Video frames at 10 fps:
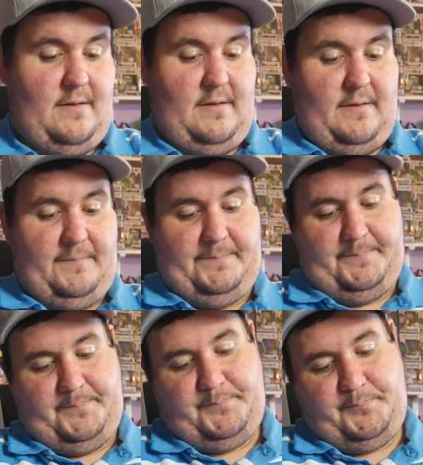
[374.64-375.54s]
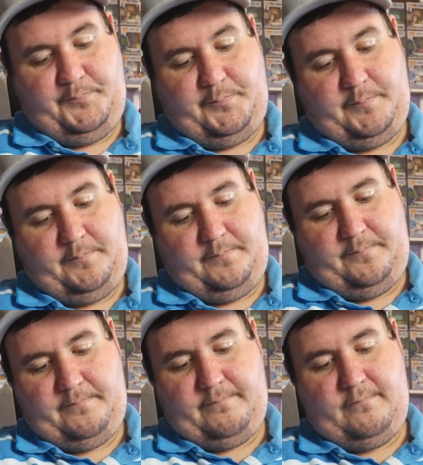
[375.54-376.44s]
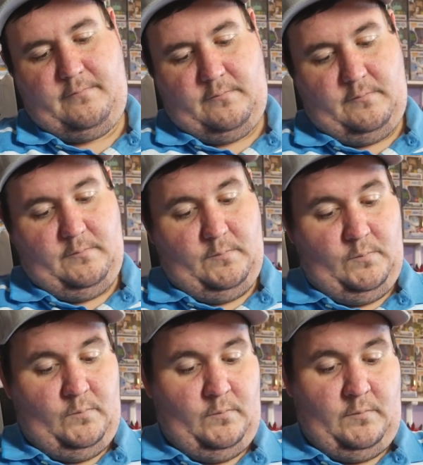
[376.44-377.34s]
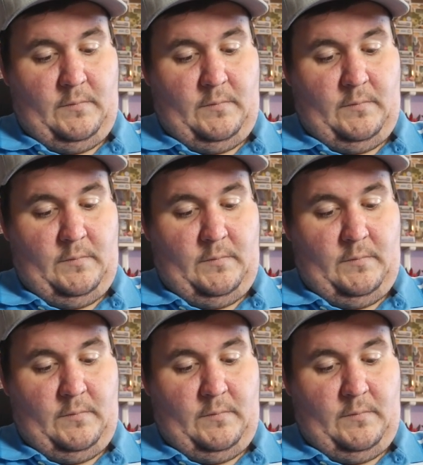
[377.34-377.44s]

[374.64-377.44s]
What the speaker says: (no one is talking)